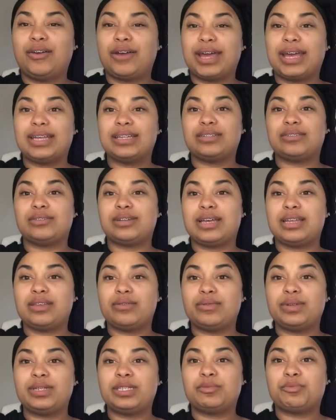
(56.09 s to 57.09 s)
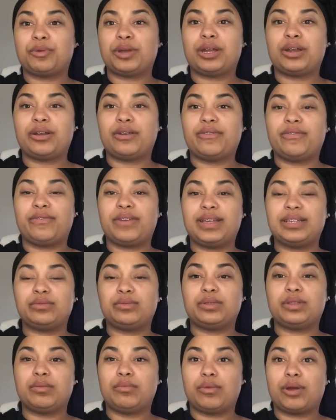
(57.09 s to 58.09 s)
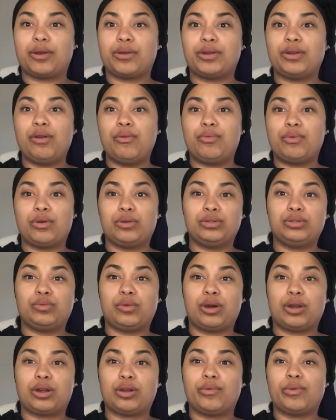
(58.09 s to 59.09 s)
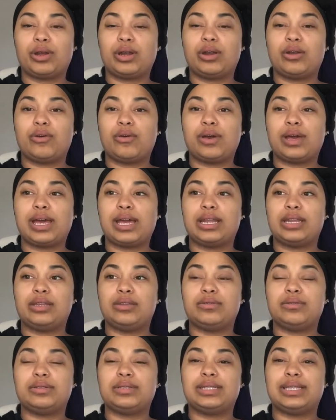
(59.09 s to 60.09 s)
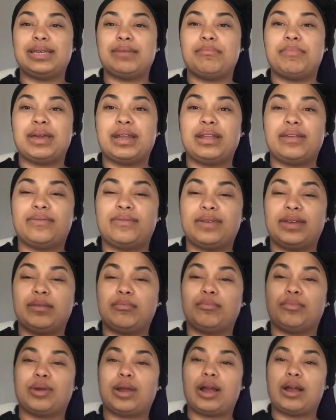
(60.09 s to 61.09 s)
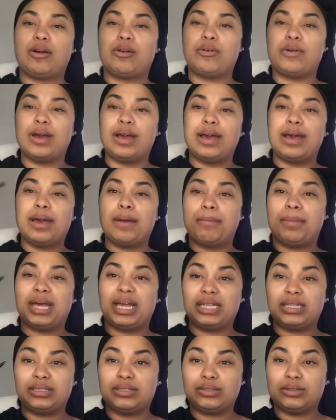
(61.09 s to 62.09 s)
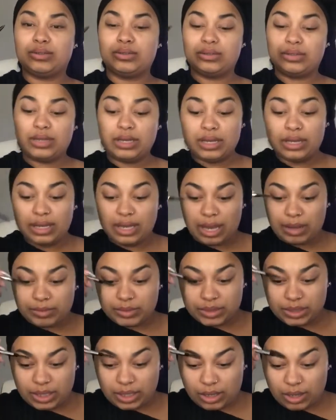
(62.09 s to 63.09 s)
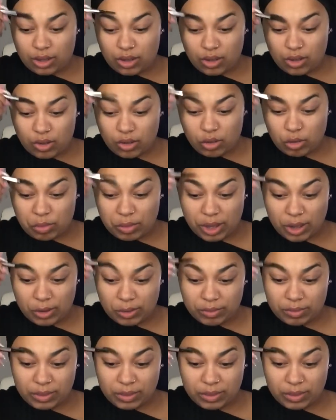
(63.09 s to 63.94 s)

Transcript: Okay, so now that we sprayed our face with the Rosewater, we're going to go ahead and use the Benefit Brow Pencil. I'm just going to comb out